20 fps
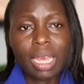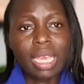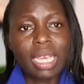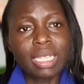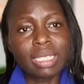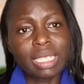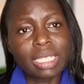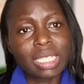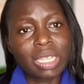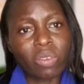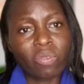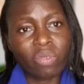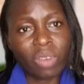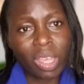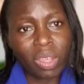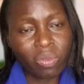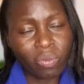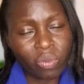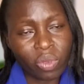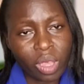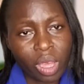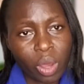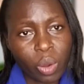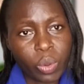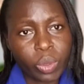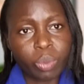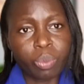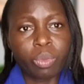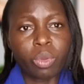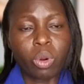Is it a
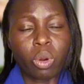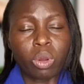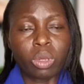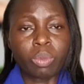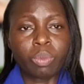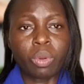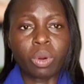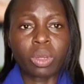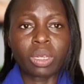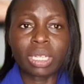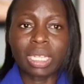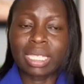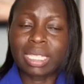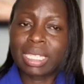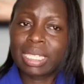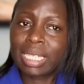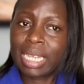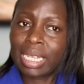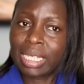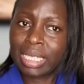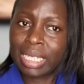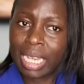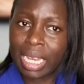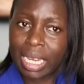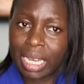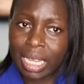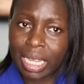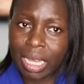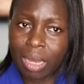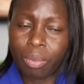5-year-old bond? Is it a
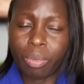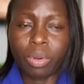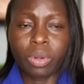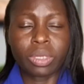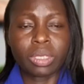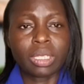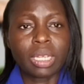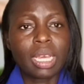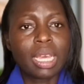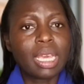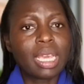10-year bond?